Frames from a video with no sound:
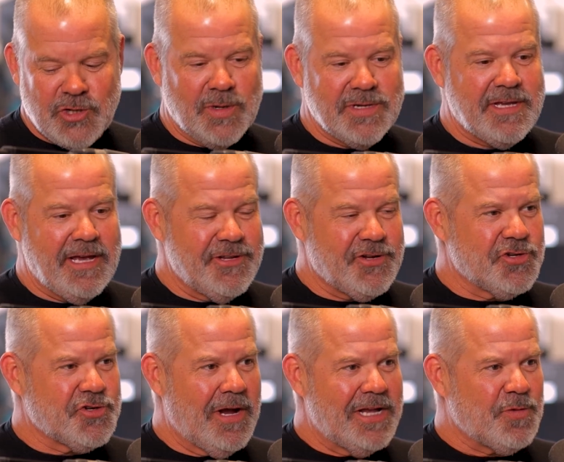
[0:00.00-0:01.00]
was
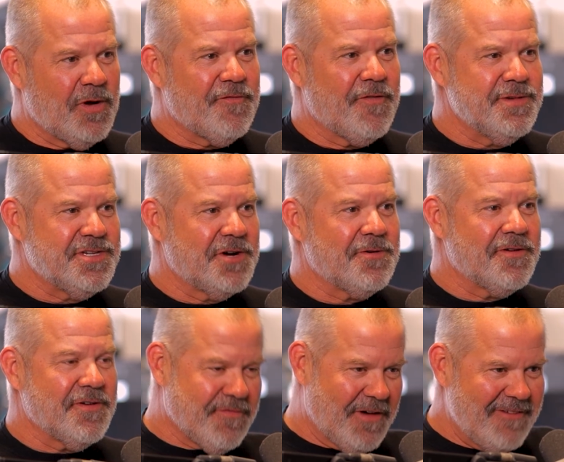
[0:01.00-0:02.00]
interest rates went from 0
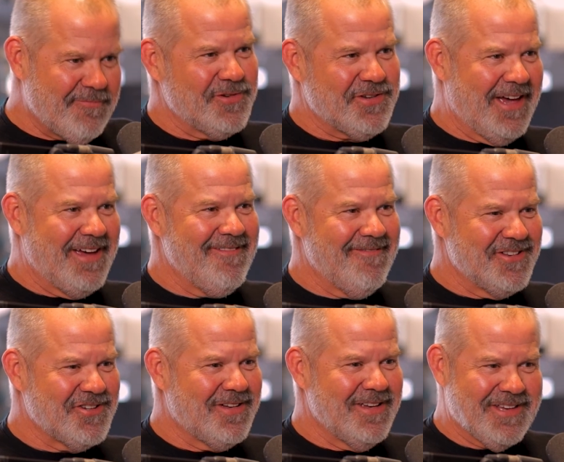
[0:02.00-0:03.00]
to 5%,
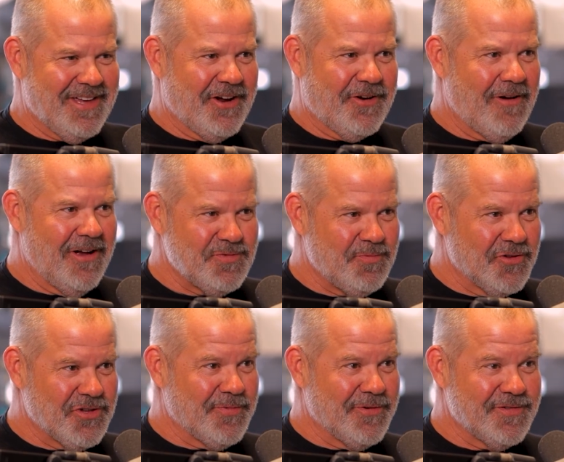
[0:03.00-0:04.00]
which is going to crush
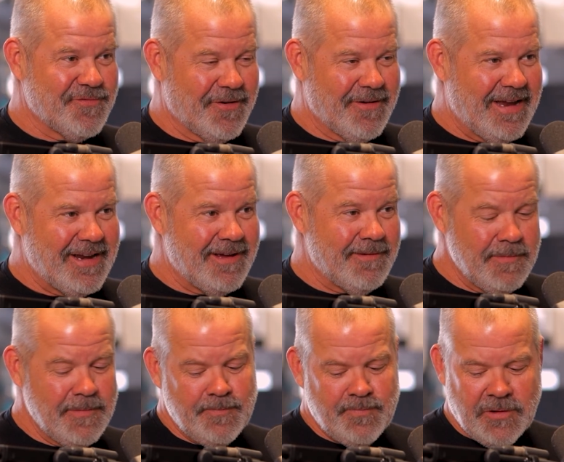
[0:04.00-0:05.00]
multiples for any
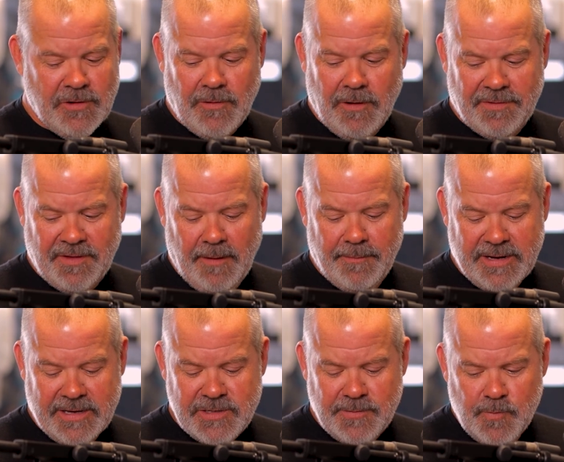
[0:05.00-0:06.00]
growth
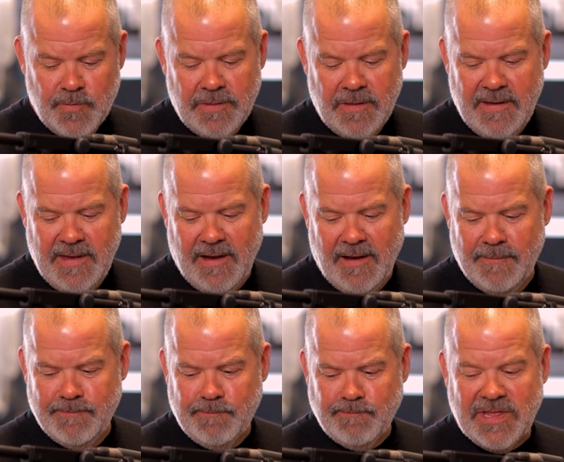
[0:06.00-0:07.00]
companies.
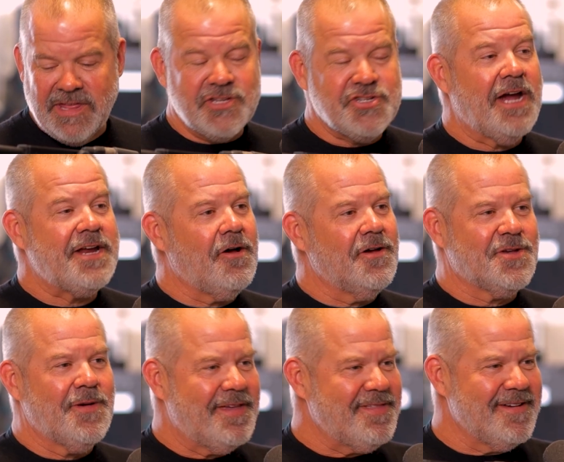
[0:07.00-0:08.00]
But then China
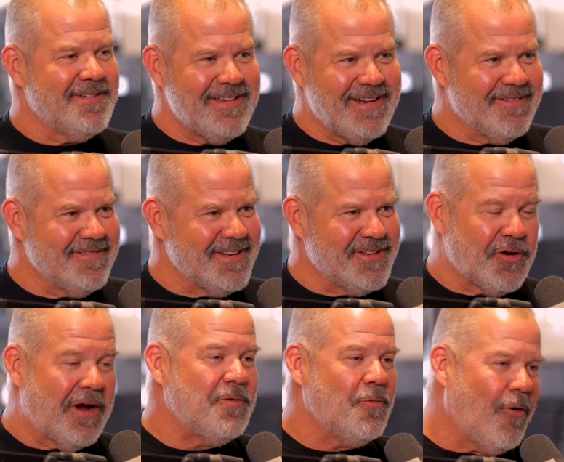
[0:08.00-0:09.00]
also had the
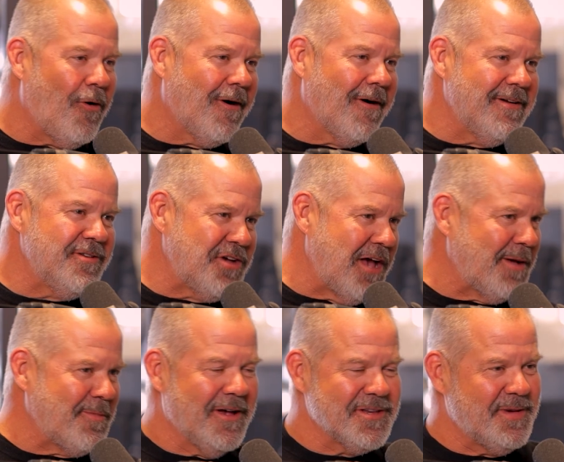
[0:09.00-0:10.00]
trade war and
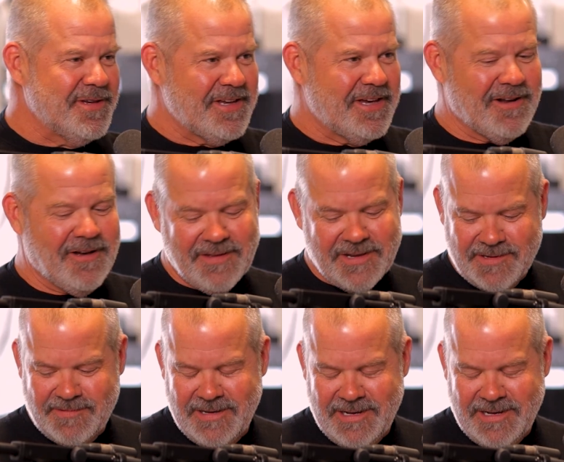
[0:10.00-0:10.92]
Jack Ma's missing and all this